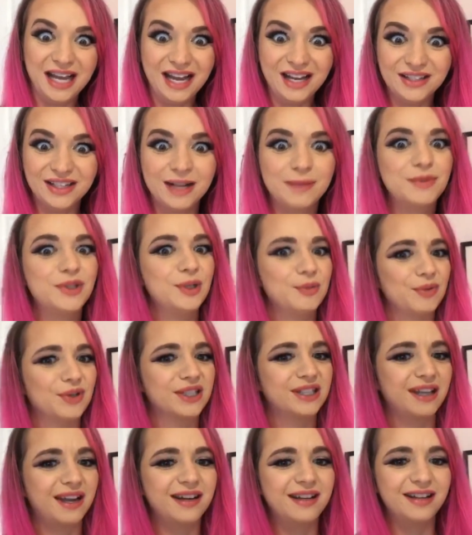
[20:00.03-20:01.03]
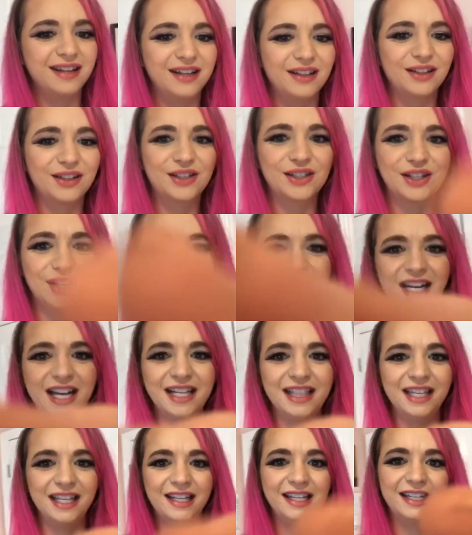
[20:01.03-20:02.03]
out. I'm super excited. It looks great, I
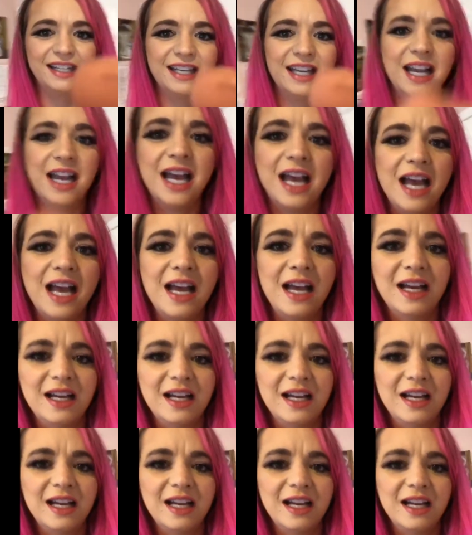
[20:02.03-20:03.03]
think. So we're